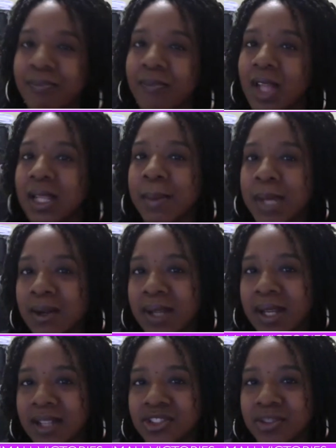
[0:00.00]
Let me go
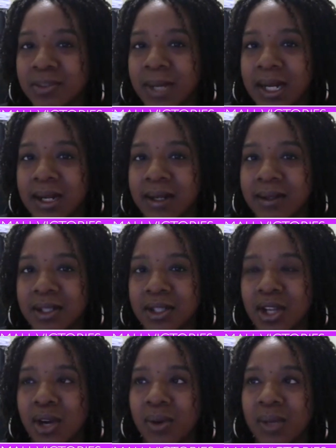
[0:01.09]
the extra mile. You
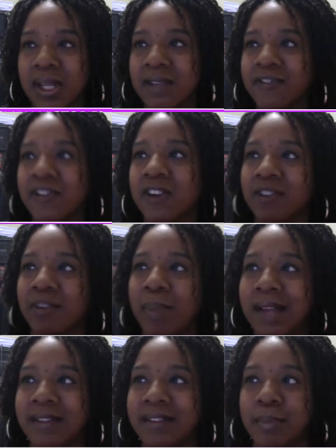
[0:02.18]
know, if there's a
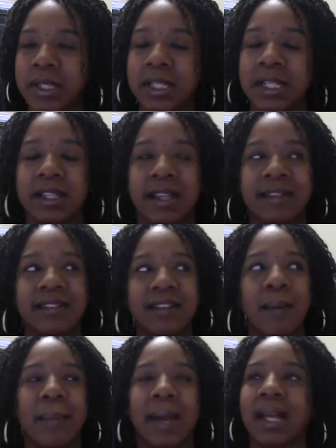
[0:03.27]
possibility that
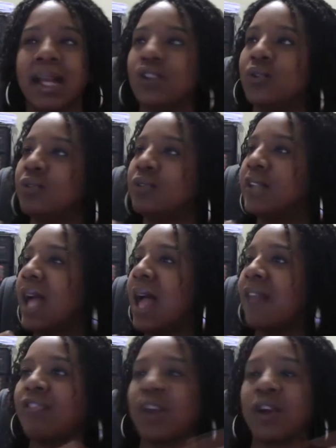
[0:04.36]
somebody who's
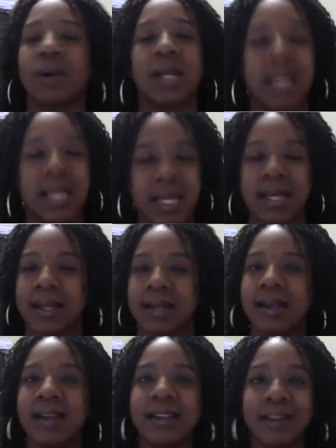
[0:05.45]
at their end,
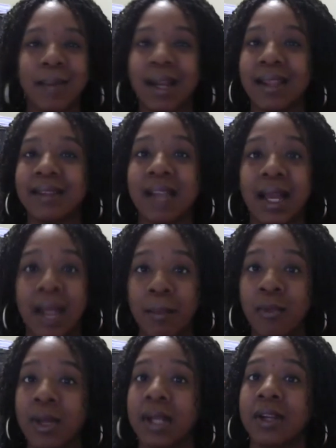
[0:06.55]
somebody that's like, I'm
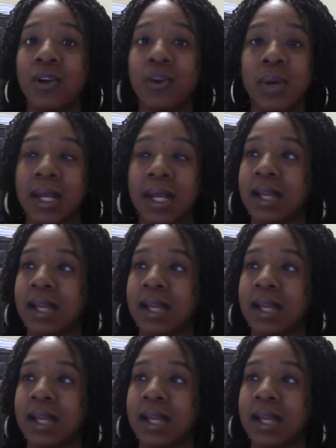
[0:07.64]
ready to quit and